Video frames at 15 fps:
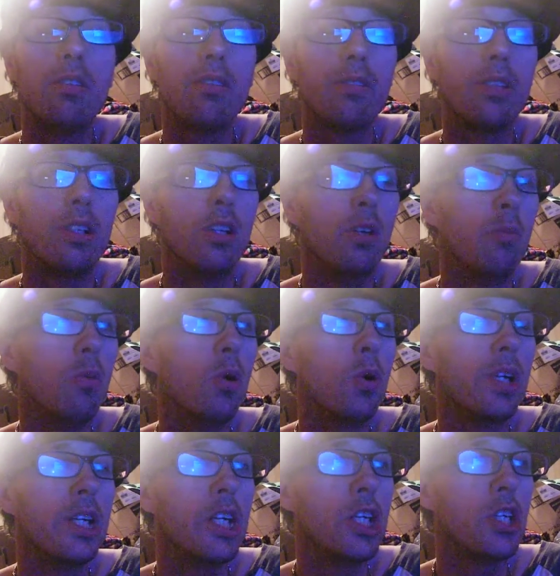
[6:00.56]
you know, more
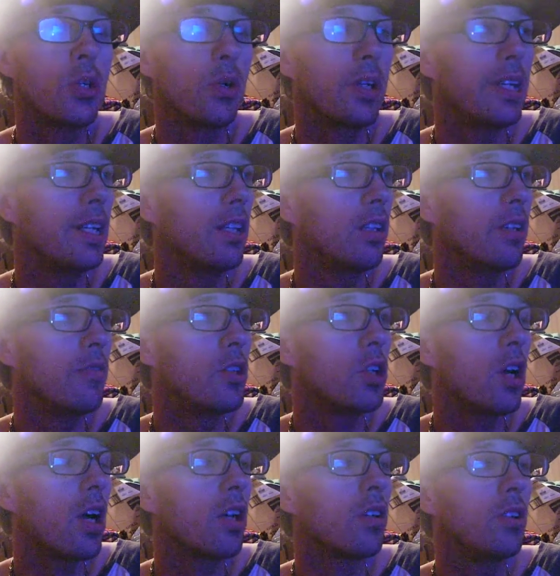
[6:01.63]
Esher e
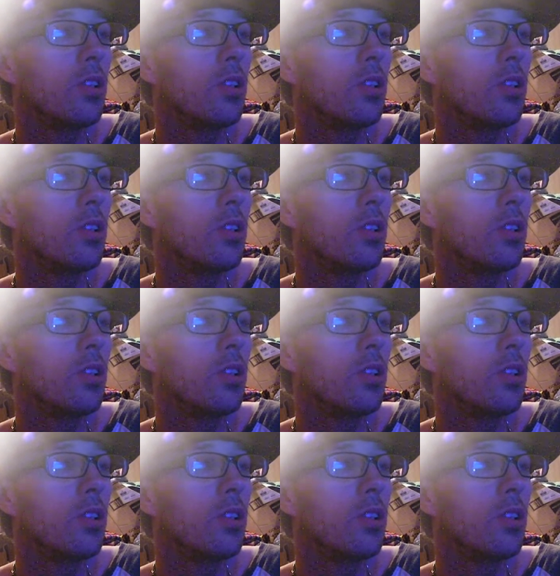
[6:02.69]
chocolate